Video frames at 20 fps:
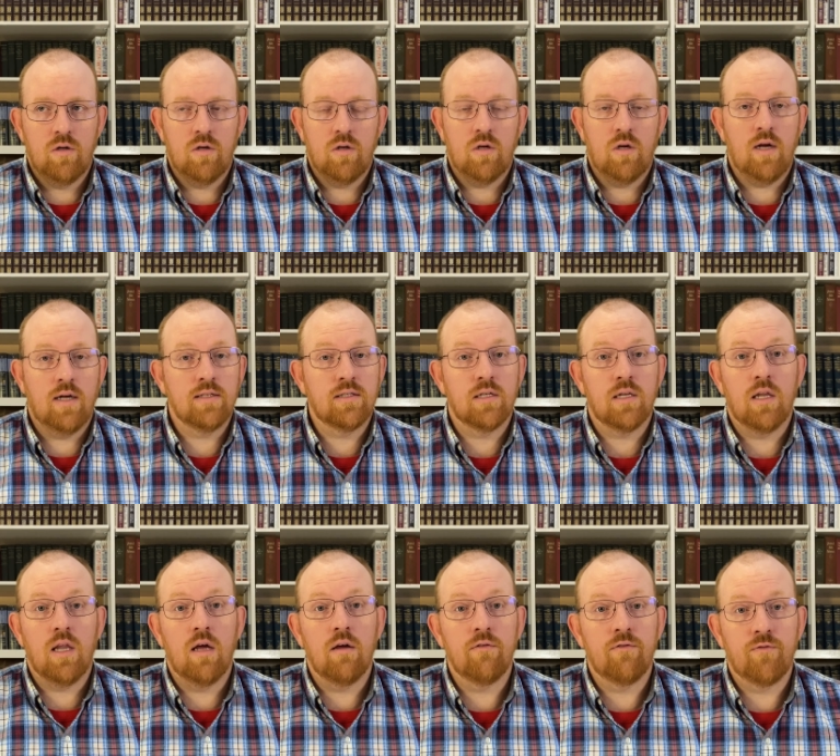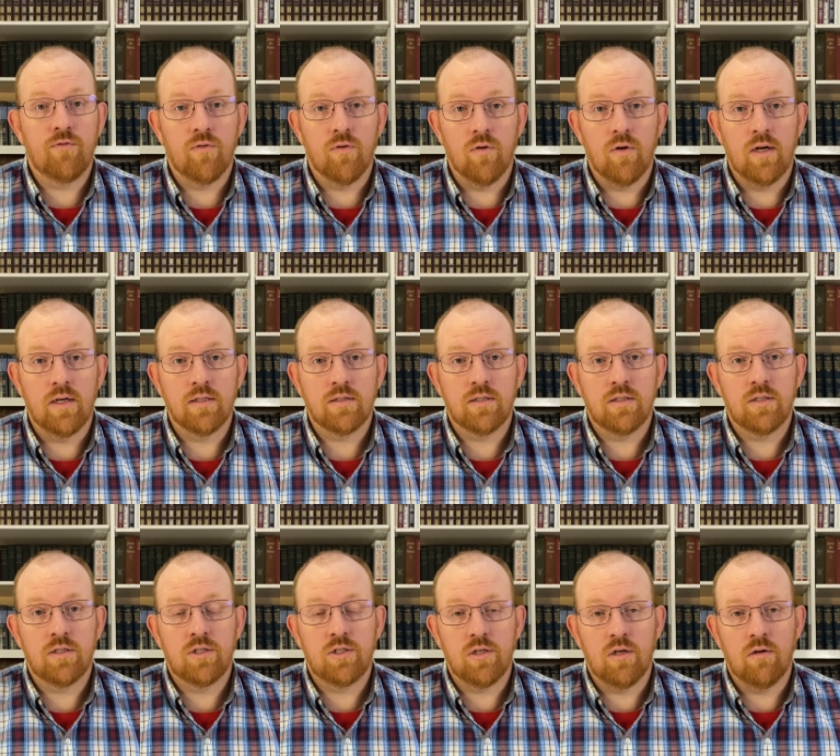God's love for us is
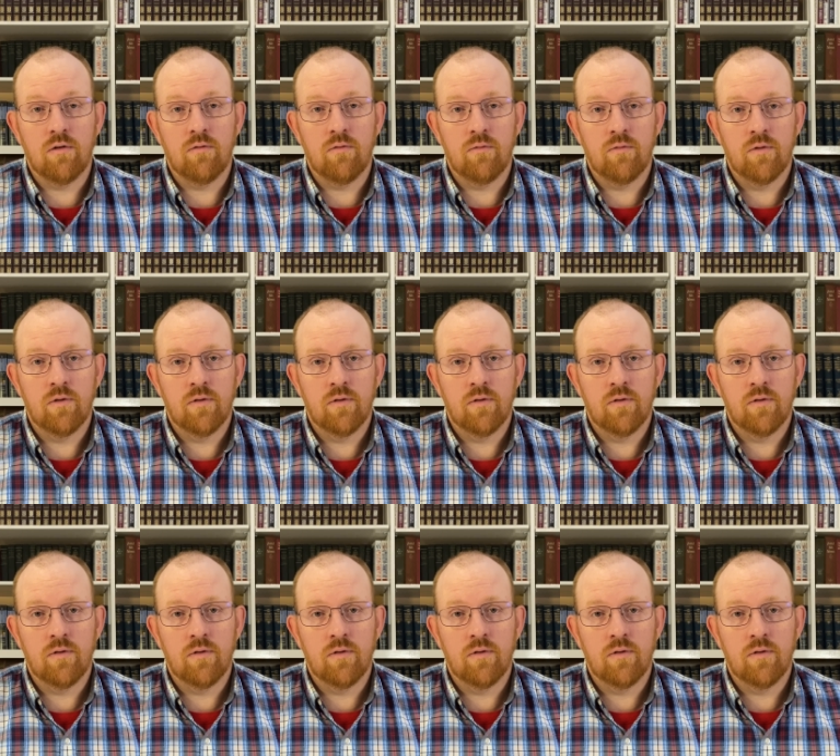shown.